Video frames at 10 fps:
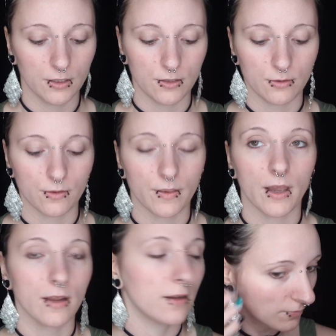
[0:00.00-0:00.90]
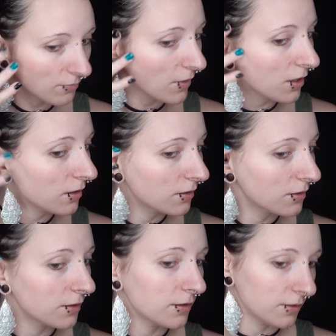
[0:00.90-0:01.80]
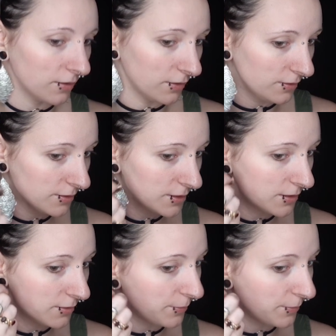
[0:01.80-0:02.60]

going to do with that is